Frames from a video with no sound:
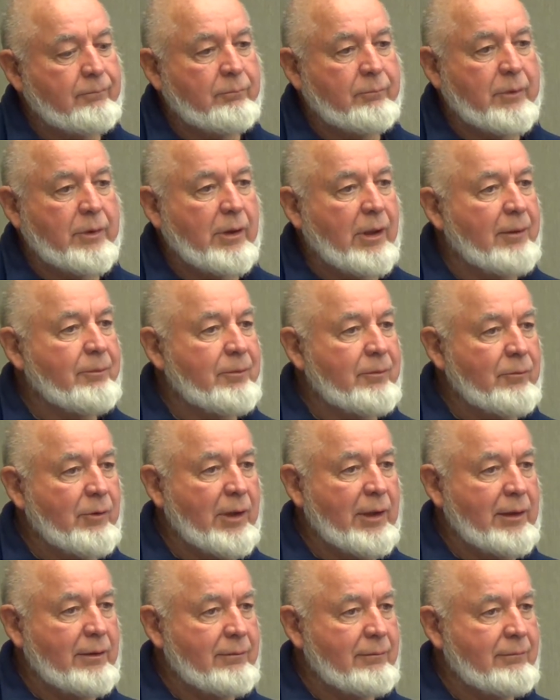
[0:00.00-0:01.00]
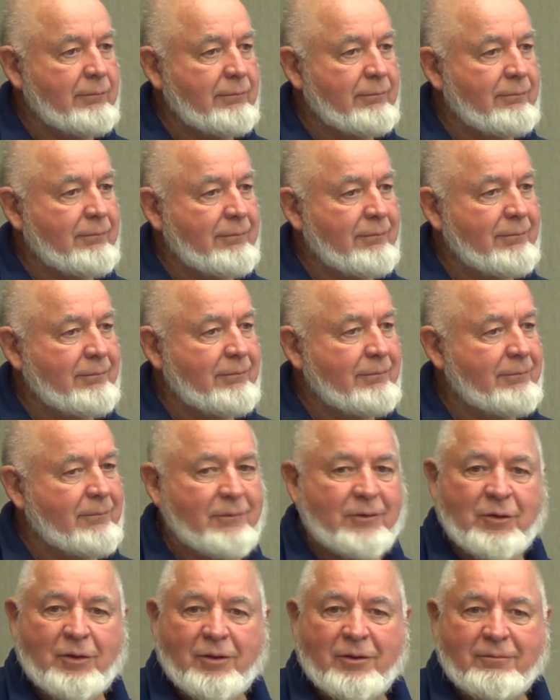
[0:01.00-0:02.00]
and running.
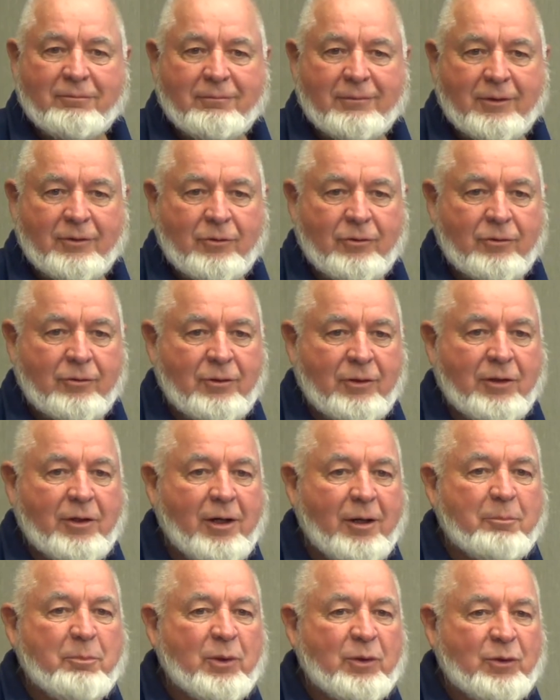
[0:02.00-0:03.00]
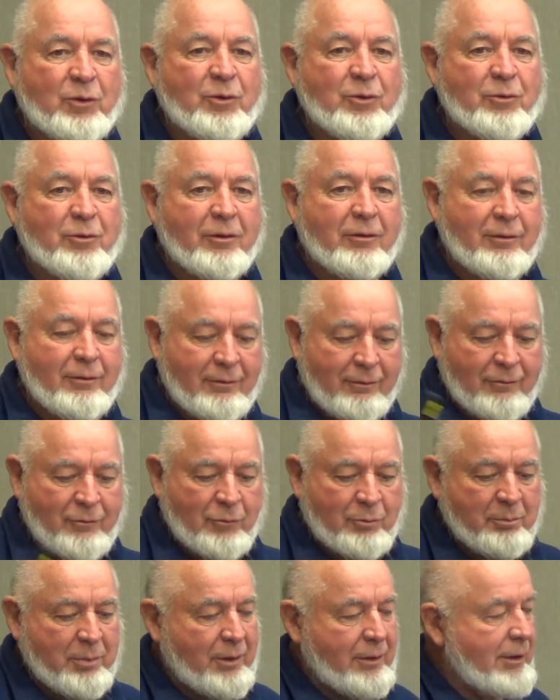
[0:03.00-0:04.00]
It's just the entrepreneurial
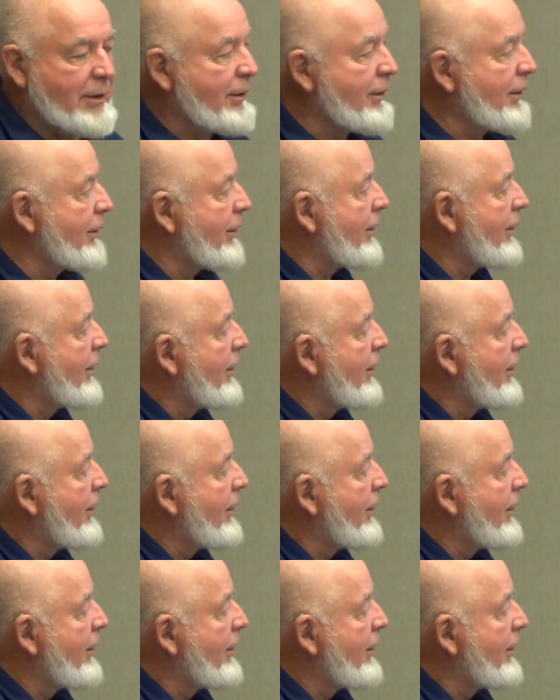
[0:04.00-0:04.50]
spirit here.